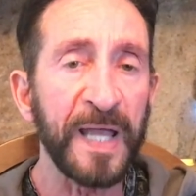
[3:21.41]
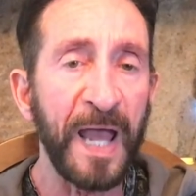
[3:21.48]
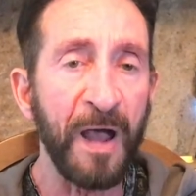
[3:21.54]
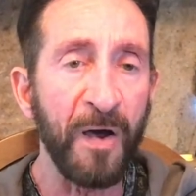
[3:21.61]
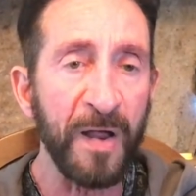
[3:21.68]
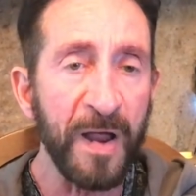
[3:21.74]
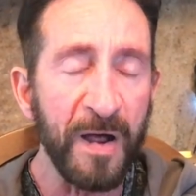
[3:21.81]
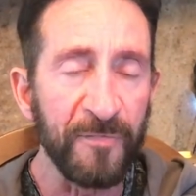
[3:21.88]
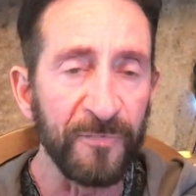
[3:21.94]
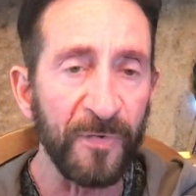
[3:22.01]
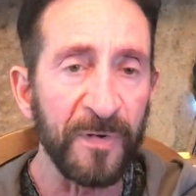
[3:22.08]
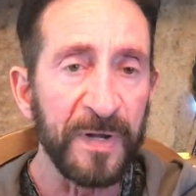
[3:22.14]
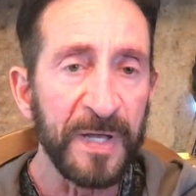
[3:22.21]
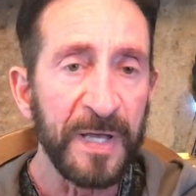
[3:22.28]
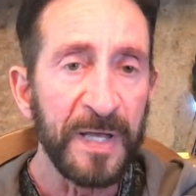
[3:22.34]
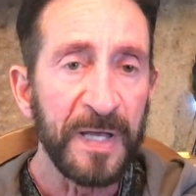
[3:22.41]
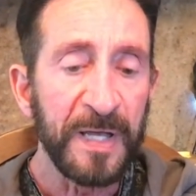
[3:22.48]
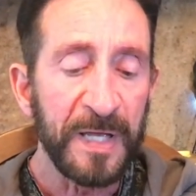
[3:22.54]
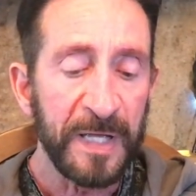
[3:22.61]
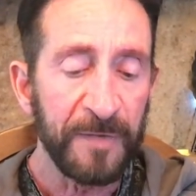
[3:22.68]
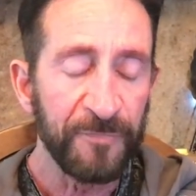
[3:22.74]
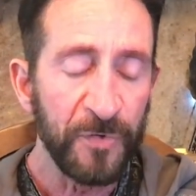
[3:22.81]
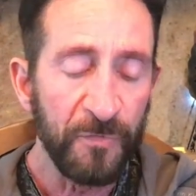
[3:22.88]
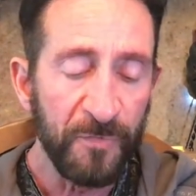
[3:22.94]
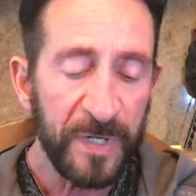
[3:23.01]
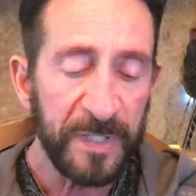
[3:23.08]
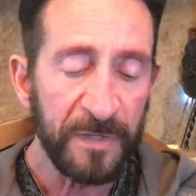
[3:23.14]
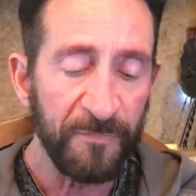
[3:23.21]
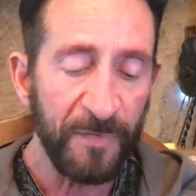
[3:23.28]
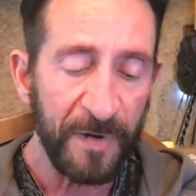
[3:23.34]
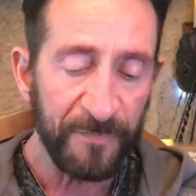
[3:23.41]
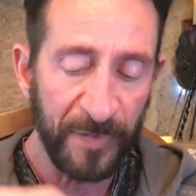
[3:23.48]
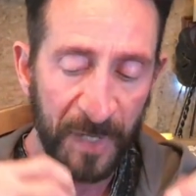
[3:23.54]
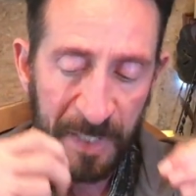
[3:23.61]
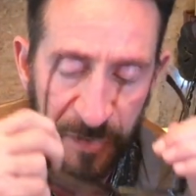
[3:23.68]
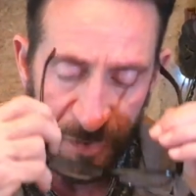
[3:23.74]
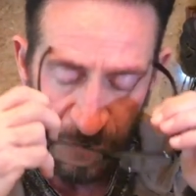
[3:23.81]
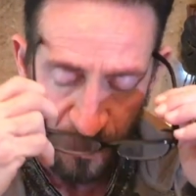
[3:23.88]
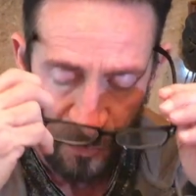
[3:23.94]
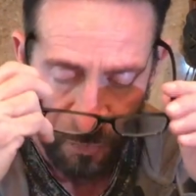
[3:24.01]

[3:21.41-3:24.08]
However, if you read in Revelation